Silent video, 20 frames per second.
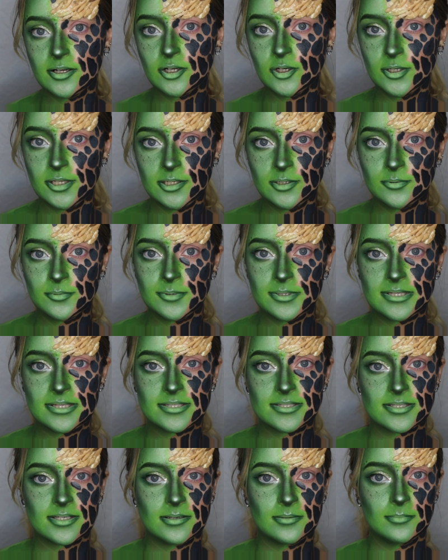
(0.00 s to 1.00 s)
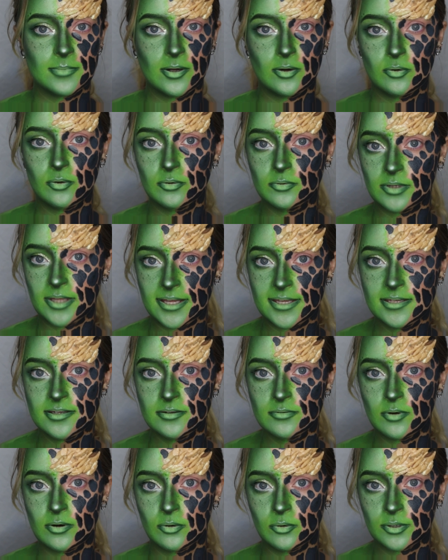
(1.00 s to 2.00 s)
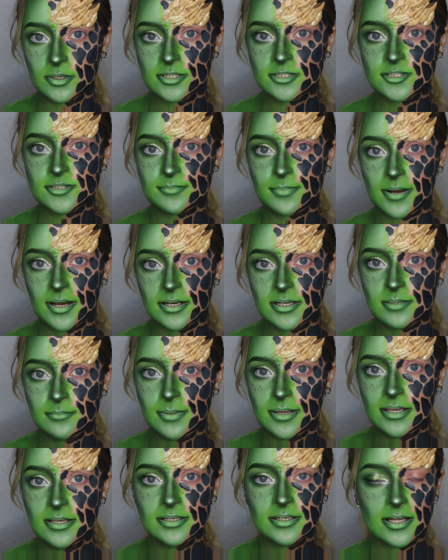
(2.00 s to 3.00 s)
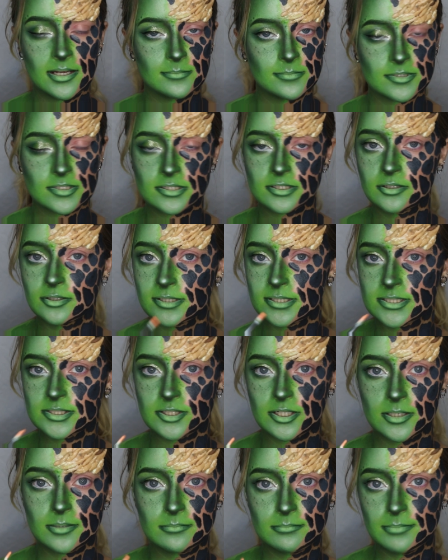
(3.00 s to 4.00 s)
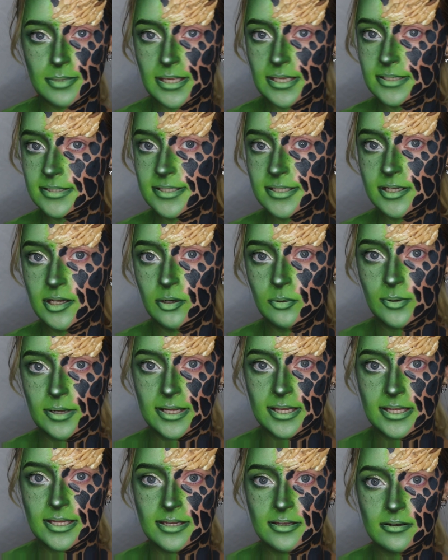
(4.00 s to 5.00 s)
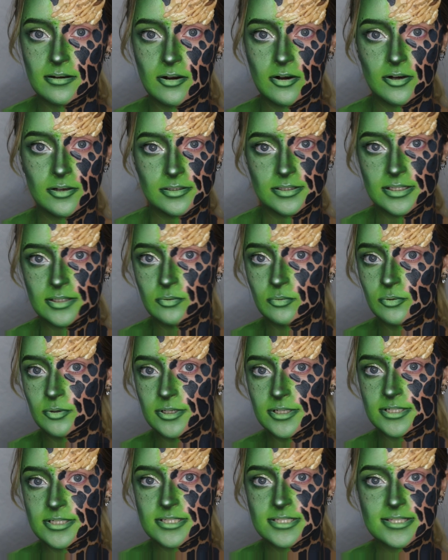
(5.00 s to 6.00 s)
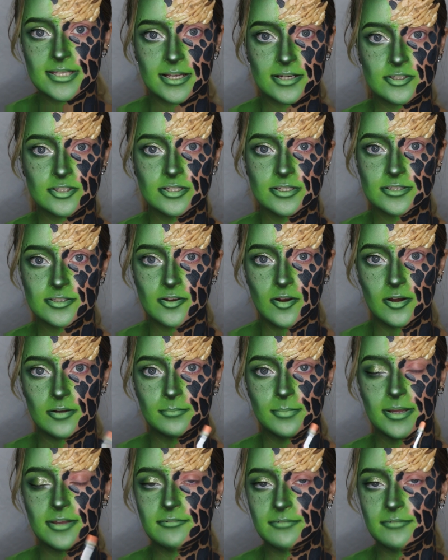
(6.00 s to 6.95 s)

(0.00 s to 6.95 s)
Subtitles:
going in with some light orange body paint, I'm just going to start painting away all the orange sections on my